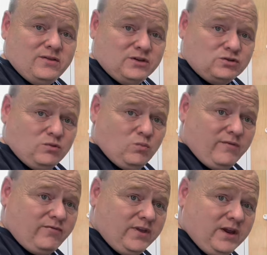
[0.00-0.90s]
that's come
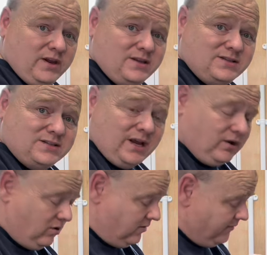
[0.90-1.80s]
with the
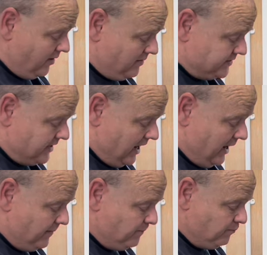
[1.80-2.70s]
Tado thermostat,
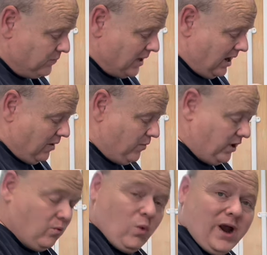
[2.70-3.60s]
and we're
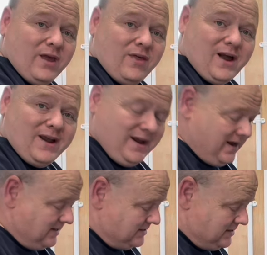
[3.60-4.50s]
going to wire that
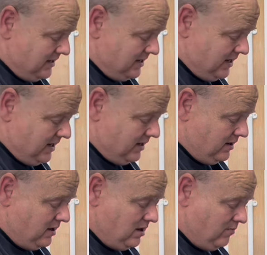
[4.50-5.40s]
into here.
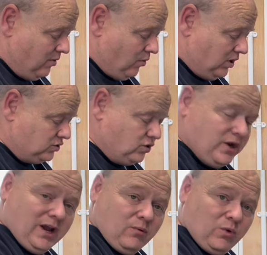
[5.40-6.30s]
But what I'll show
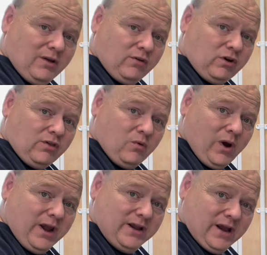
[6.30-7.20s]
you, we'll have a look on the
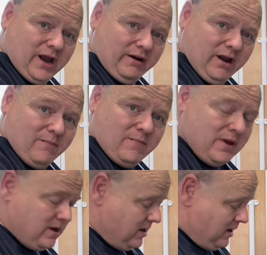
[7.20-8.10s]
wiring diagram,
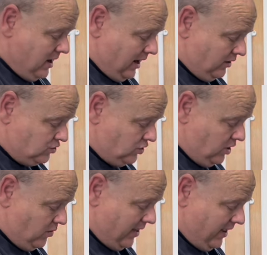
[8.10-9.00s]
and I'll show
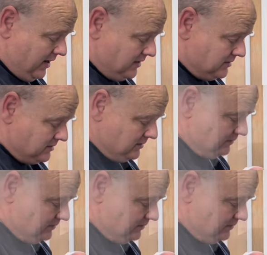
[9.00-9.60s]
you where that is.